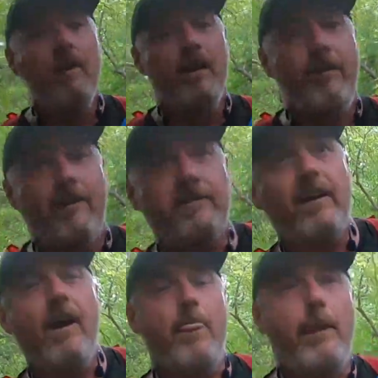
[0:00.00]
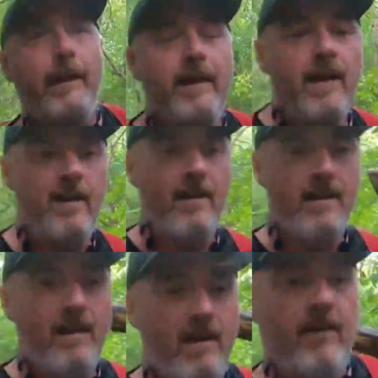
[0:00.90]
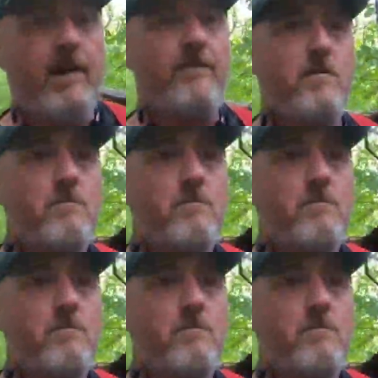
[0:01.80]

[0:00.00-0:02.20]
In fact, I can't think of any of the